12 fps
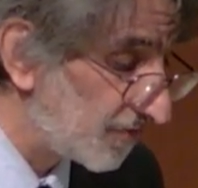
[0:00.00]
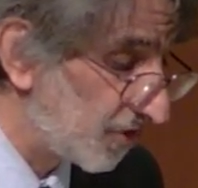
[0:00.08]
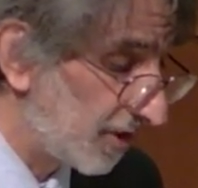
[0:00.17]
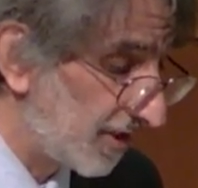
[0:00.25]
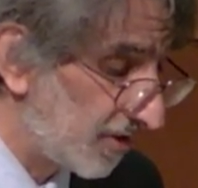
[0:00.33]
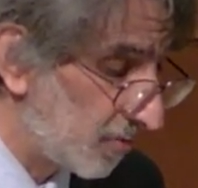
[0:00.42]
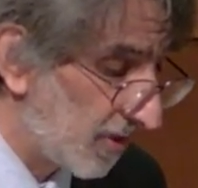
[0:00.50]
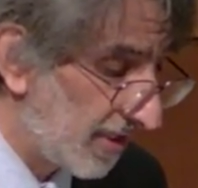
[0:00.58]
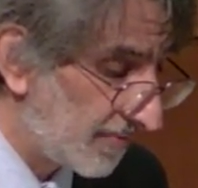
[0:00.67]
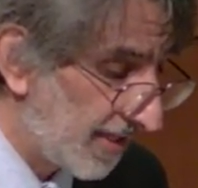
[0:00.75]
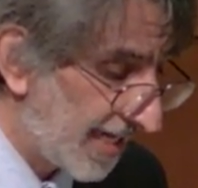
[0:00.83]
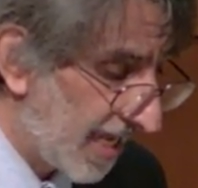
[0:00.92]
should lead the way
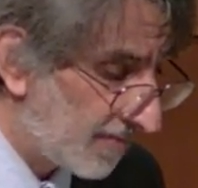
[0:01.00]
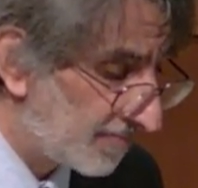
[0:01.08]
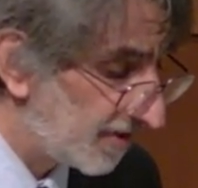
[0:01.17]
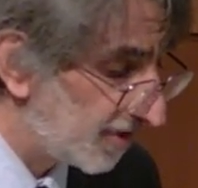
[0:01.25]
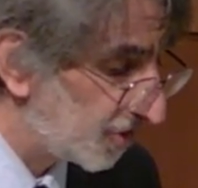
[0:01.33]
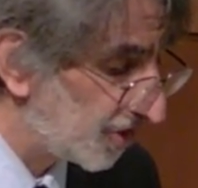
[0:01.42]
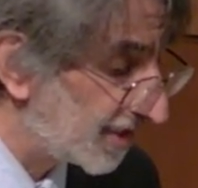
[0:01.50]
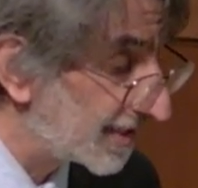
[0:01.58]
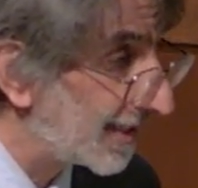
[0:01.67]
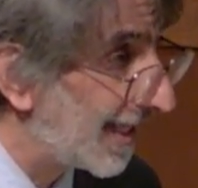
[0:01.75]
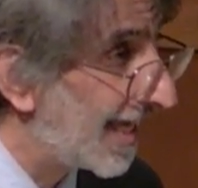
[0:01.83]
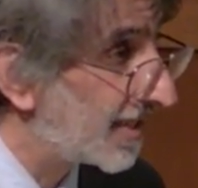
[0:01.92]
and make abolition his
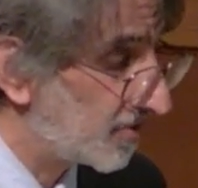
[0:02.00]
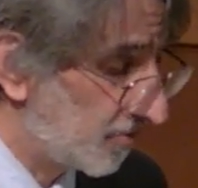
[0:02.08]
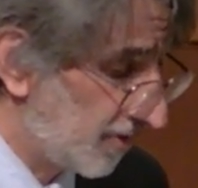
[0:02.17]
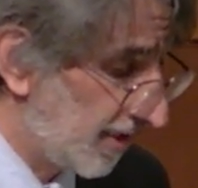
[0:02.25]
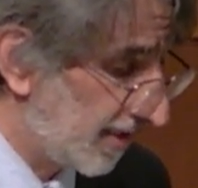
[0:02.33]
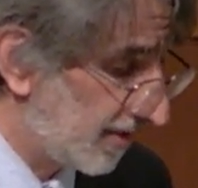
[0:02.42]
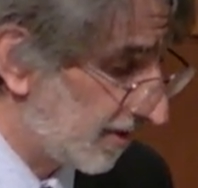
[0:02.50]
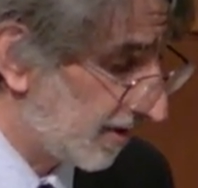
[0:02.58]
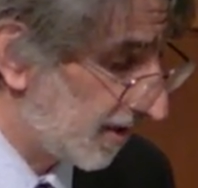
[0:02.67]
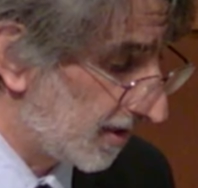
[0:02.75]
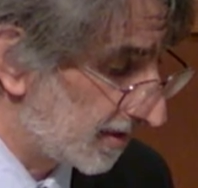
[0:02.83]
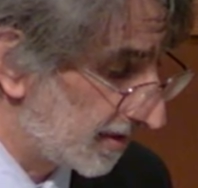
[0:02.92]
last great
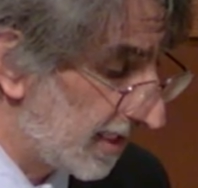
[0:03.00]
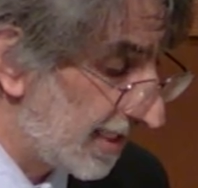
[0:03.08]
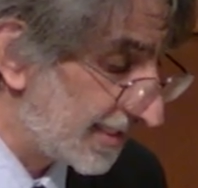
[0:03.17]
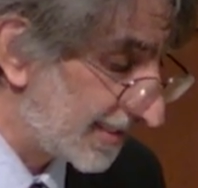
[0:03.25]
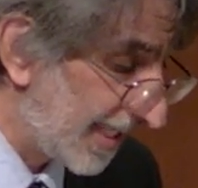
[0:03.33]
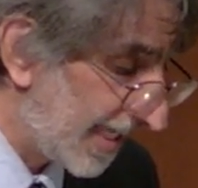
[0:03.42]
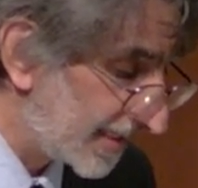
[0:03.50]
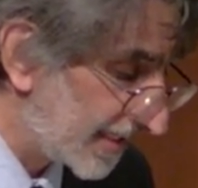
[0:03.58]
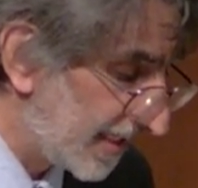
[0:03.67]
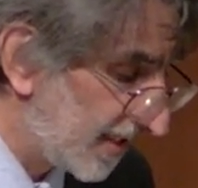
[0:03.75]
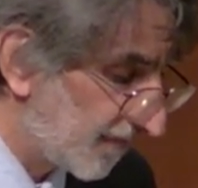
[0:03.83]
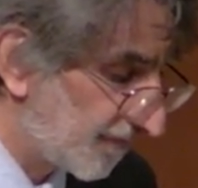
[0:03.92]
cause, his last
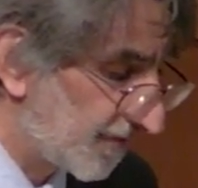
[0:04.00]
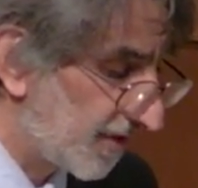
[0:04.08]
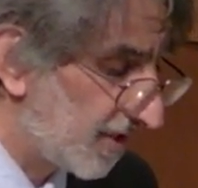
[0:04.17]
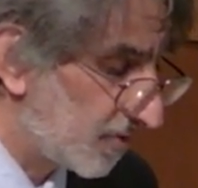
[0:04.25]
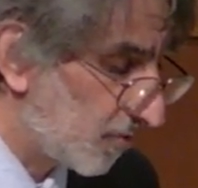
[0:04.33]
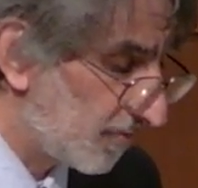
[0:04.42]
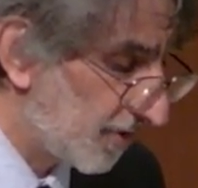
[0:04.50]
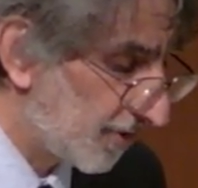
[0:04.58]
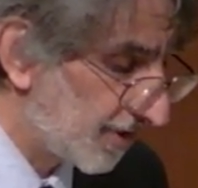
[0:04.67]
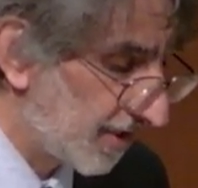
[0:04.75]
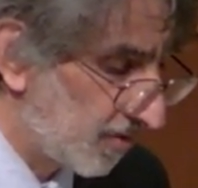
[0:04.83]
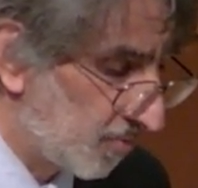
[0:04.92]
gift to
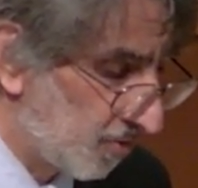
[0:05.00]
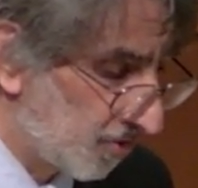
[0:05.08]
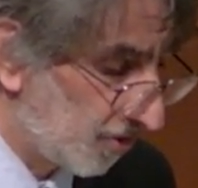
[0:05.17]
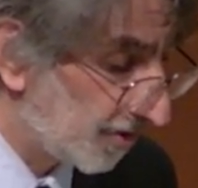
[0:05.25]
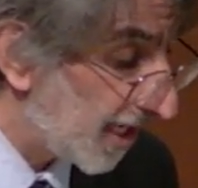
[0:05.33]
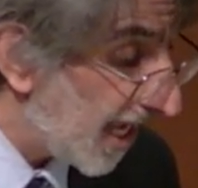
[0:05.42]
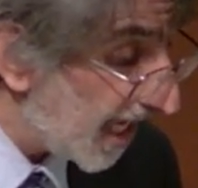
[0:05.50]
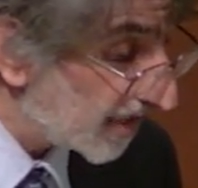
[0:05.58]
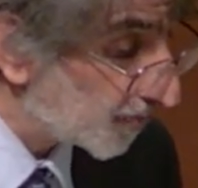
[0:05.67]
America and the world. As